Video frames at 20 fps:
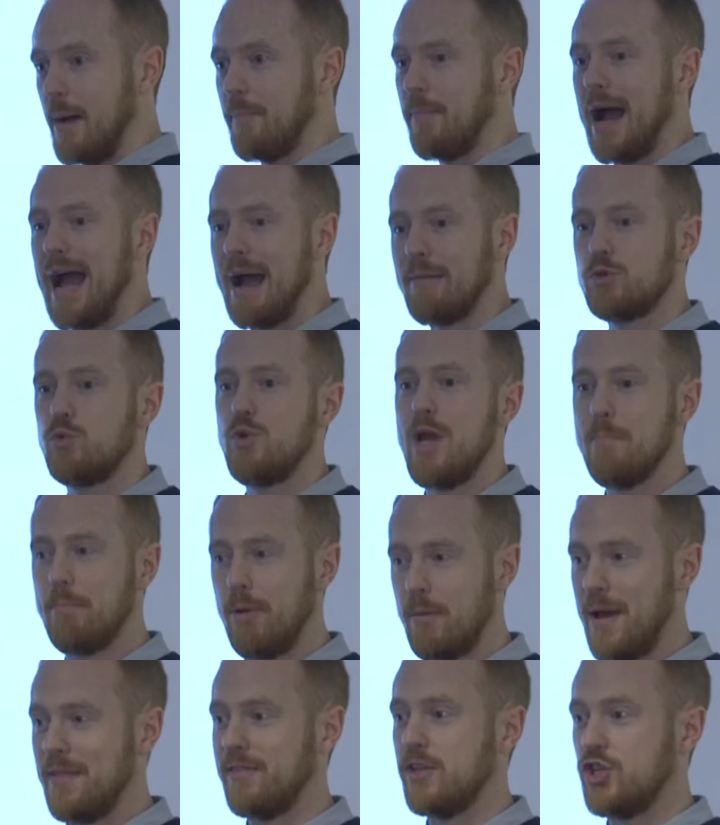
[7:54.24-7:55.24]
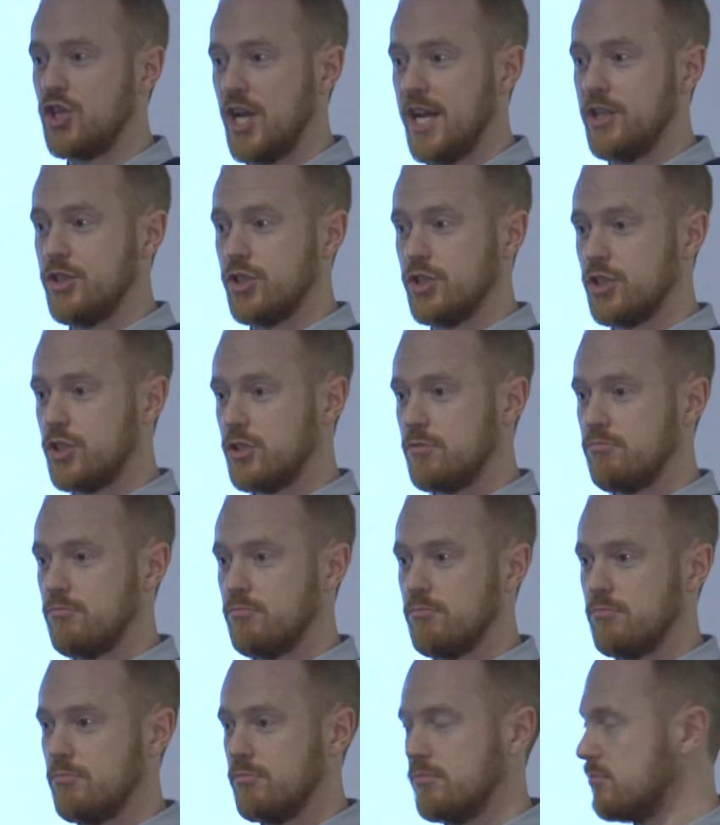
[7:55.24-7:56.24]
and perhaps we implement the changes.
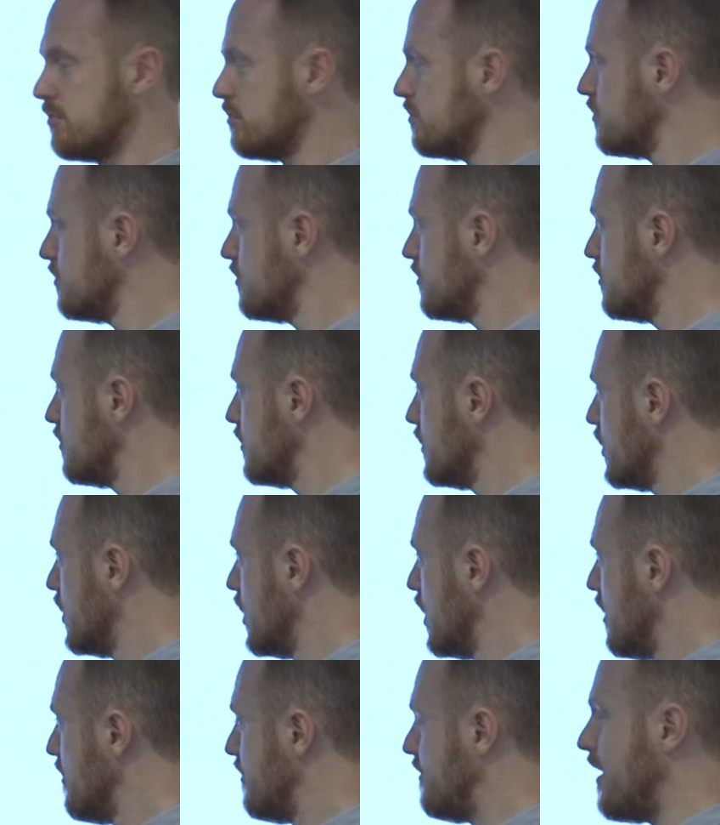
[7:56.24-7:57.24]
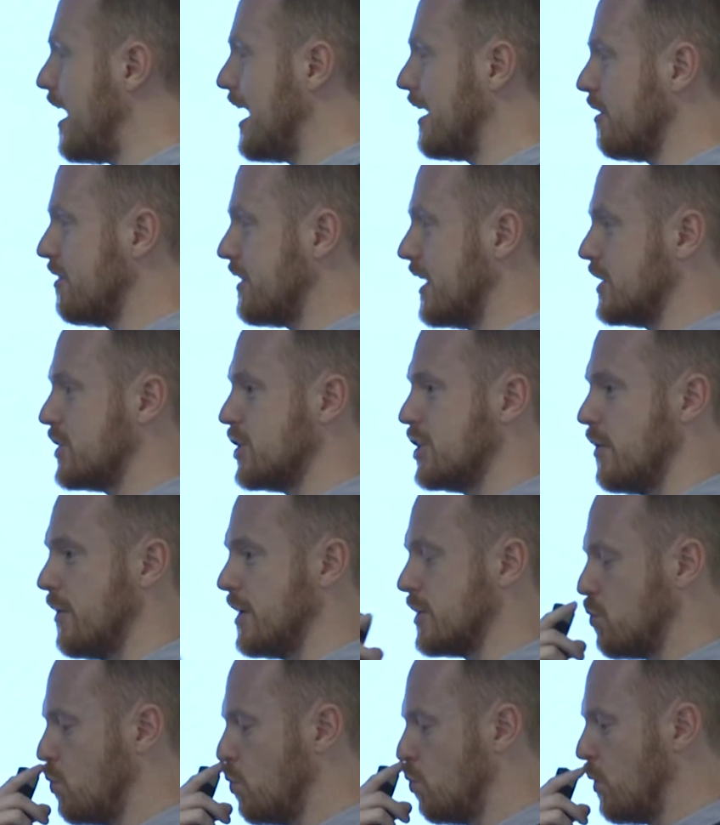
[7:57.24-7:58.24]
Final thing to do
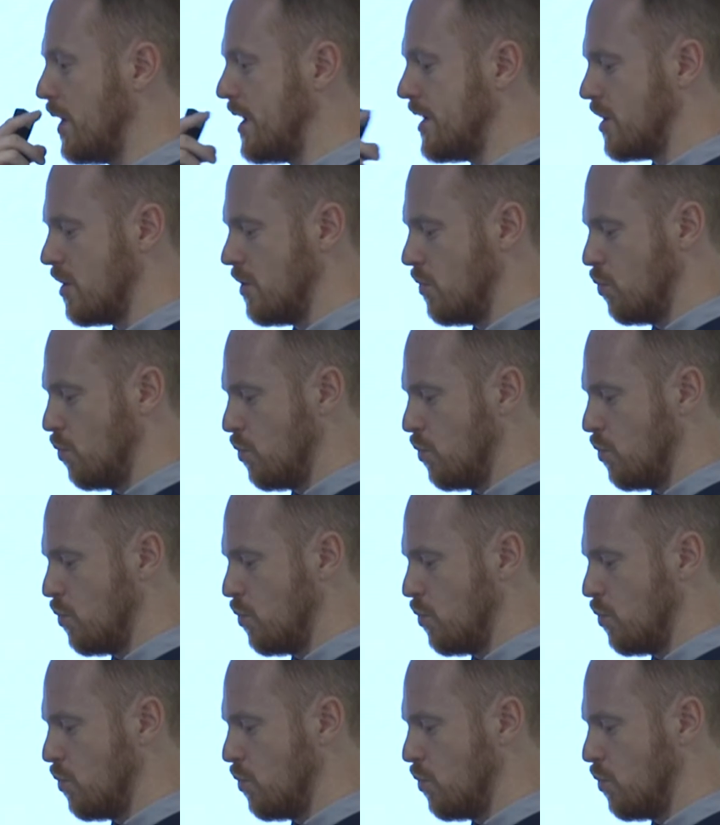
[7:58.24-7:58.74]
is we